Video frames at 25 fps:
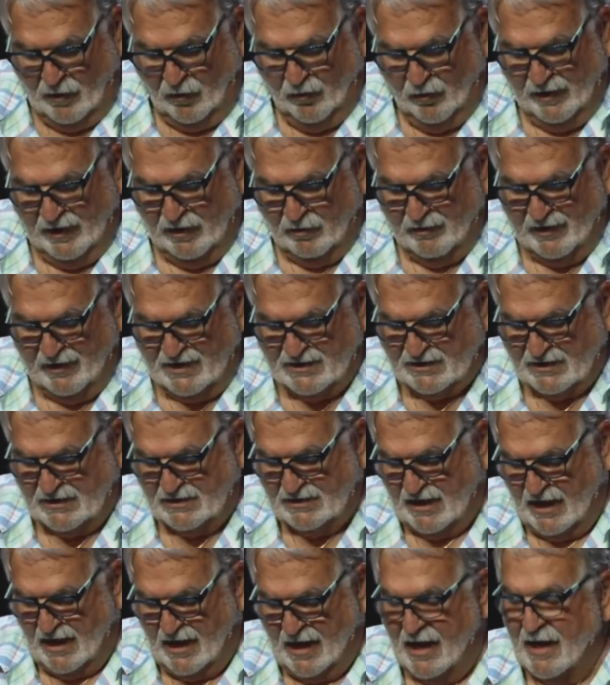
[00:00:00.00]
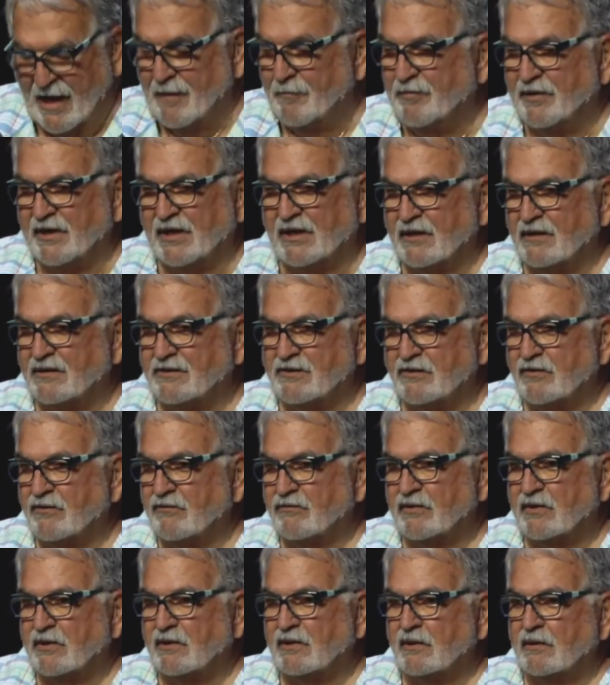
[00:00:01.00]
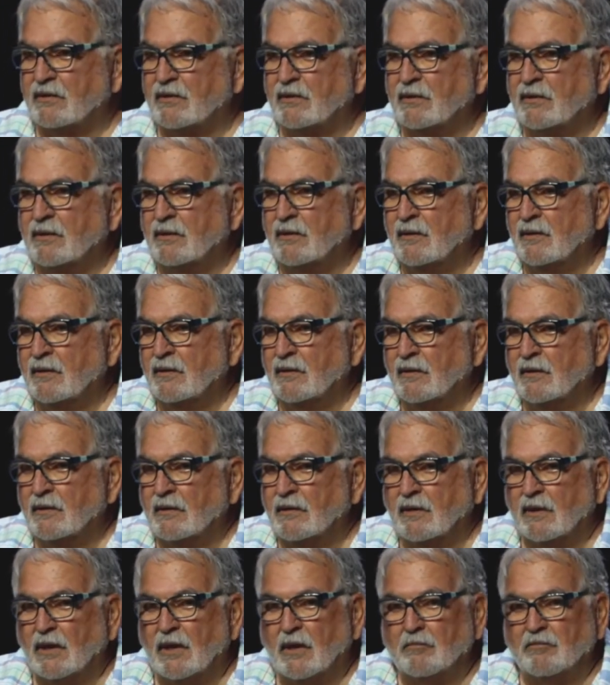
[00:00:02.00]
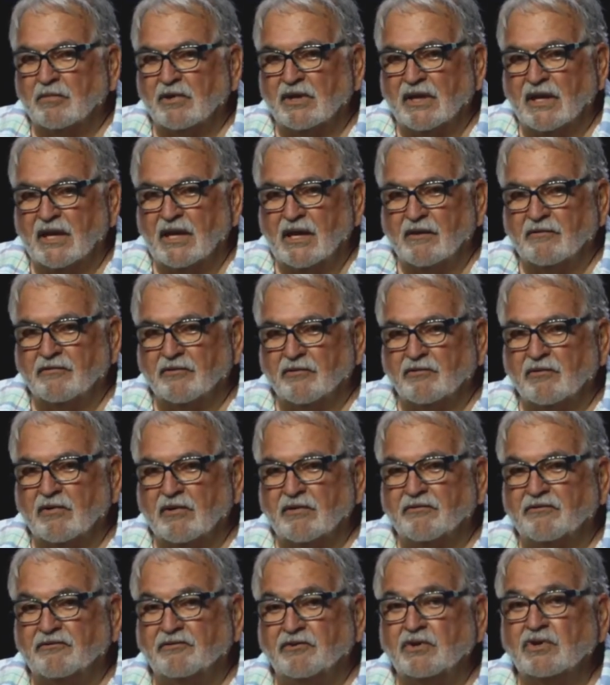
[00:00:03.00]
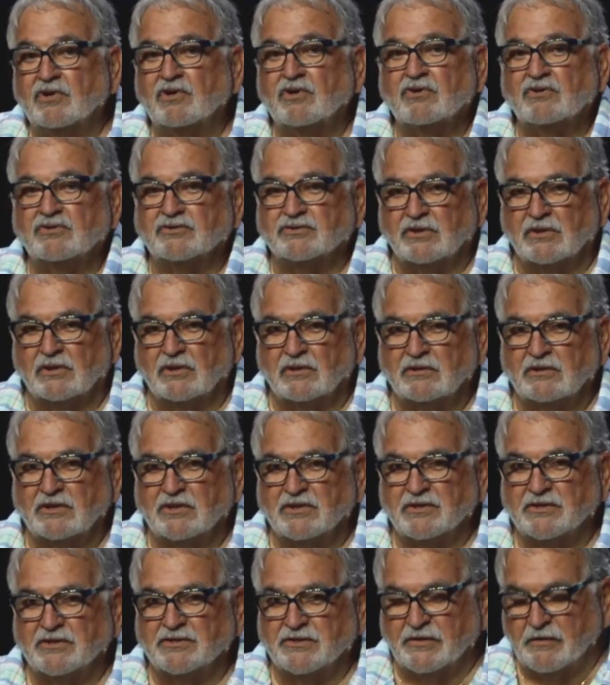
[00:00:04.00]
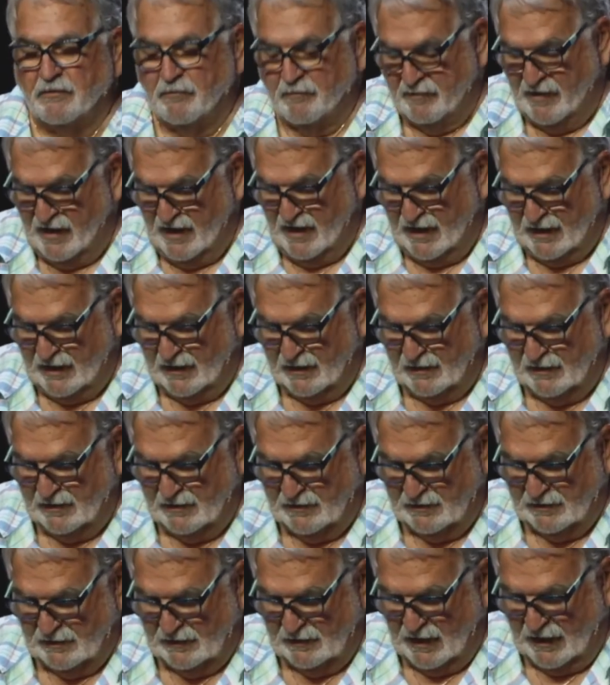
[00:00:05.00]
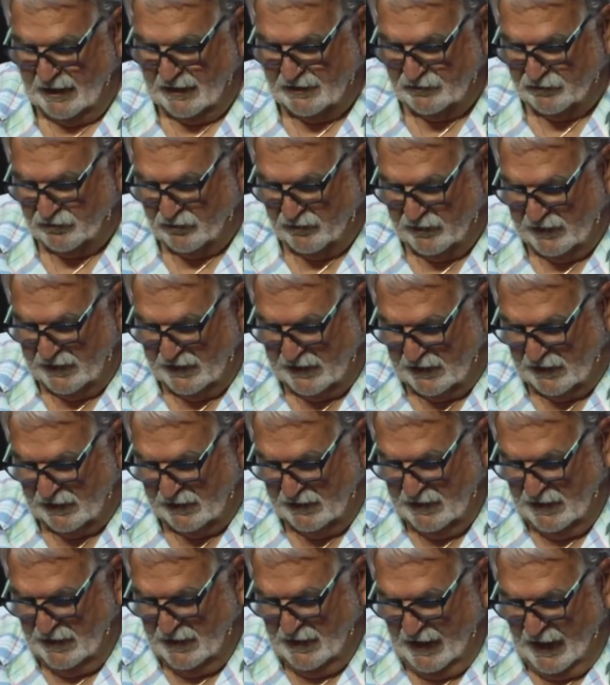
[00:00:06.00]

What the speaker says: You know, what a waste of time because of their unbelief and refusal to submit to God's will.